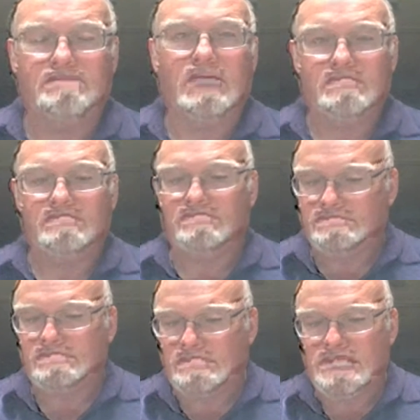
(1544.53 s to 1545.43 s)
that
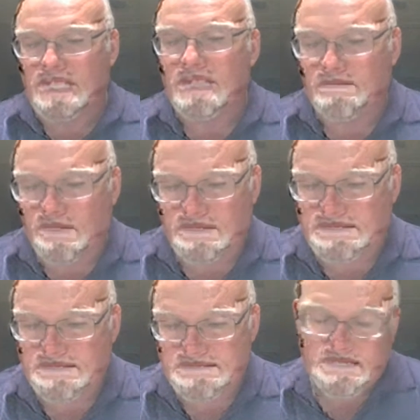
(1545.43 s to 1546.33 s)
of the
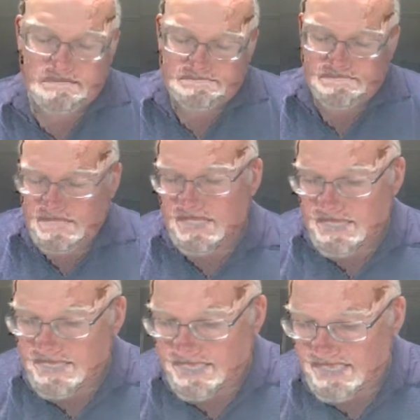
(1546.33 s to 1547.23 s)
numbers. So
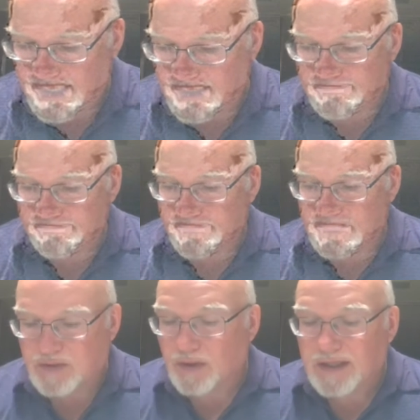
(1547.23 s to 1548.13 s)

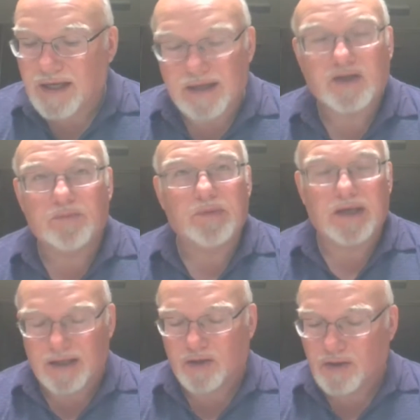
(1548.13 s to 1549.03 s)
yeah, it
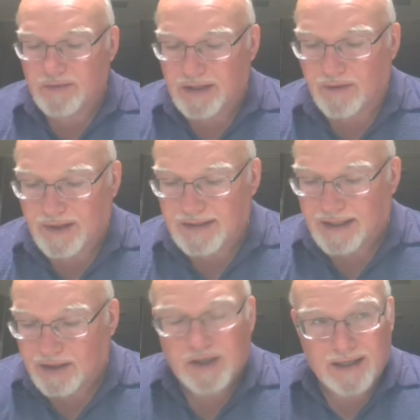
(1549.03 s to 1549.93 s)
could be, it can
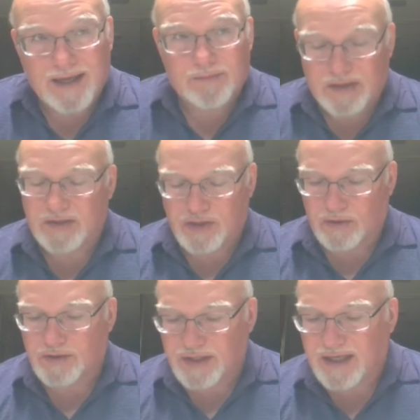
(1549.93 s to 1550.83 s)
be
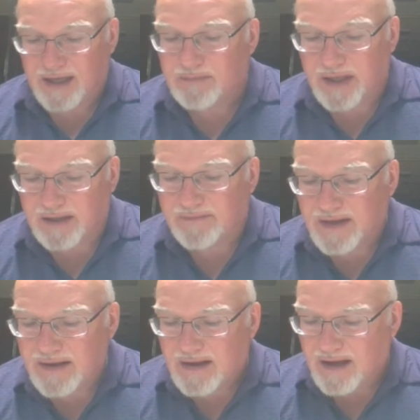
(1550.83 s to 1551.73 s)
the church. It can
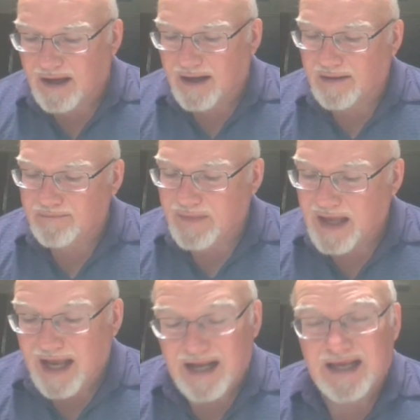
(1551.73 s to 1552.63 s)
be.
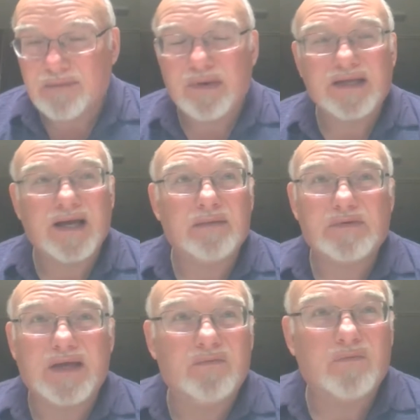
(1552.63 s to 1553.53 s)
And it can be
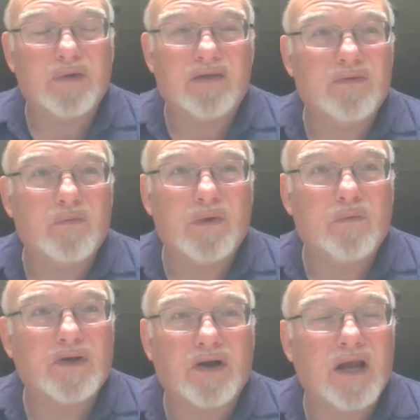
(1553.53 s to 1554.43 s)
times, even
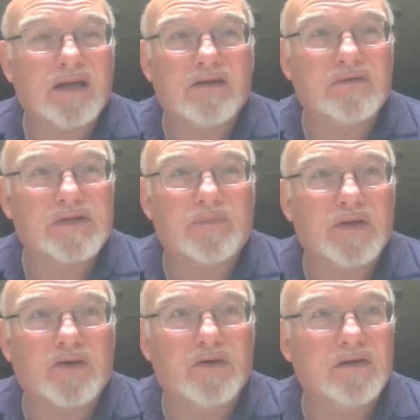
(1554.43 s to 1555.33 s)
when we're trying to do
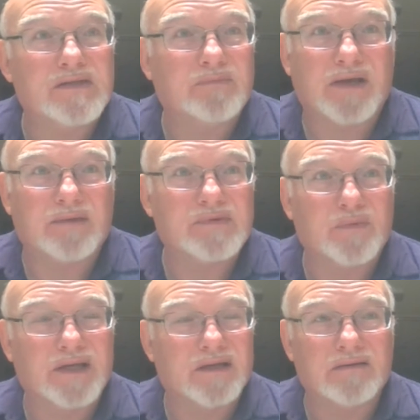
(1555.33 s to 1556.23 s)
something good,
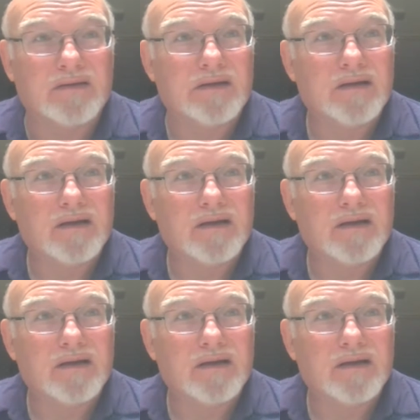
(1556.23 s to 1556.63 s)
sometimes we can,